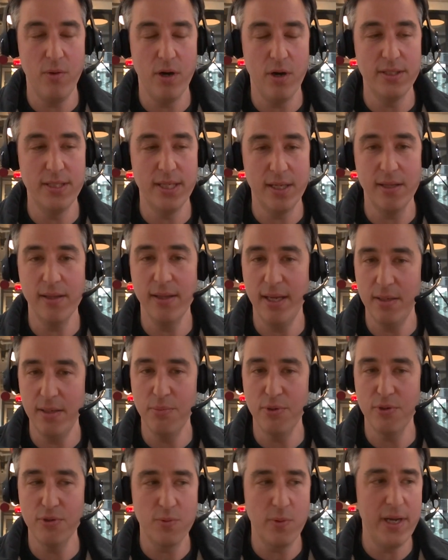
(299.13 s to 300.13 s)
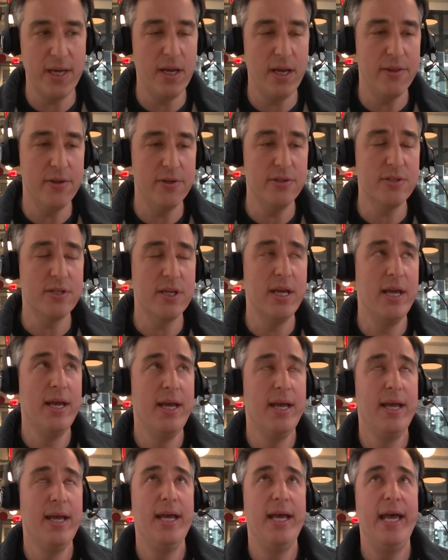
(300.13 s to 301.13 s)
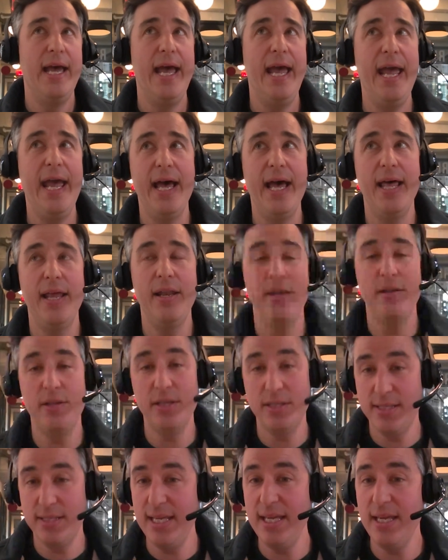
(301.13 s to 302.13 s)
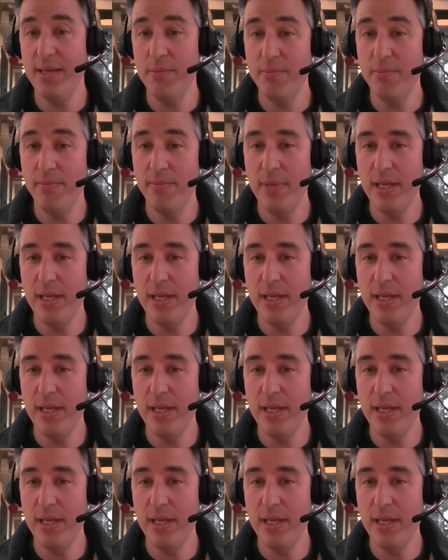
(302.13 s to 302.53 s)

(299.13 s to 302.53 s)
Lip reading: articulate and persuade others. and the team